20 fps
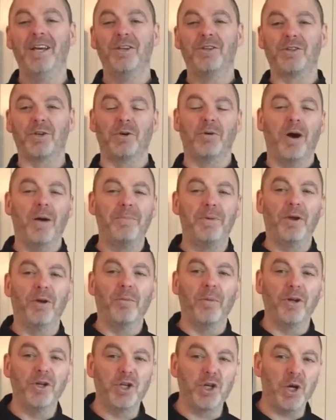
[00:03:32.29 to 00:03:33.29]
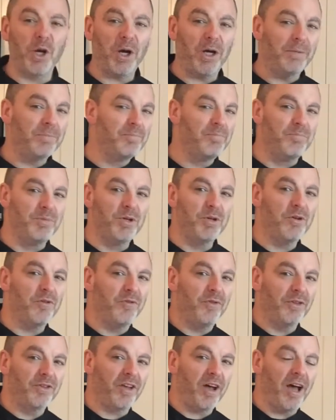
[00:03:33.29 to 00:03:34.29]
So up here in Montreal,
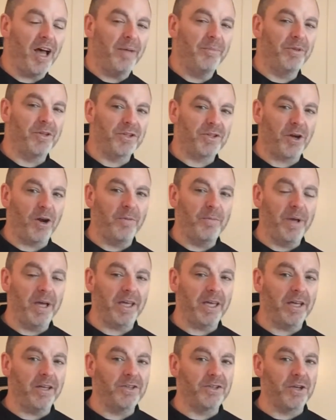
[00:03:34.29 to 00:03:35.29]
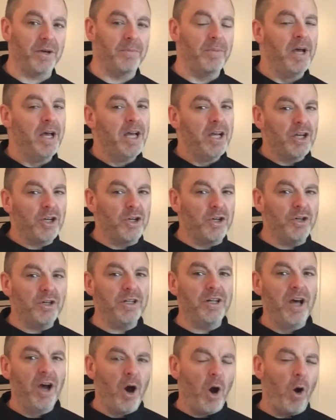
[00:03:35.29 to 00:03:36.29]
beautiful time to start making some
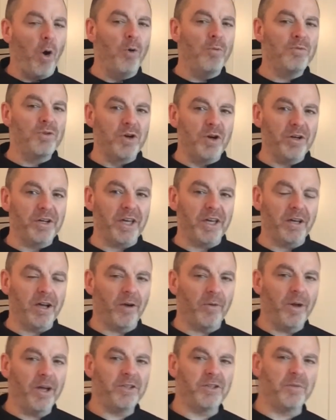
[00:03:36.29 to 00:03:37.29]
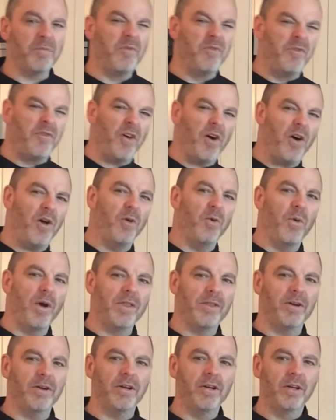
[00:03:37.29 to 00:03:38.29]
good home cooking, all right? Some fall
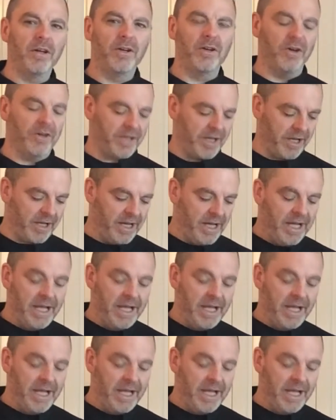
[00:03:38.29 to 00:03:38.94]
weather cooking.